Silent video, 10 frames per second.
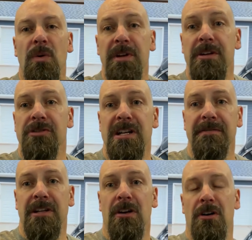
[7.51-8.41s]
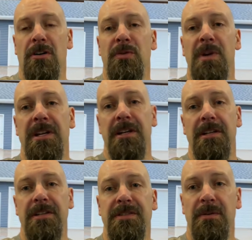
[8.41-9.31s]
we are driving all the way
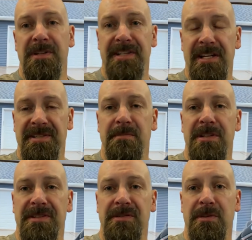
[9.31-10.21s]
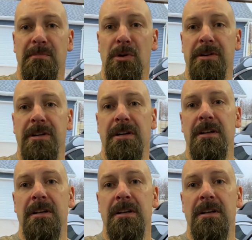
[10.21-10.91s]
to the Wisconsin-Minnesota border,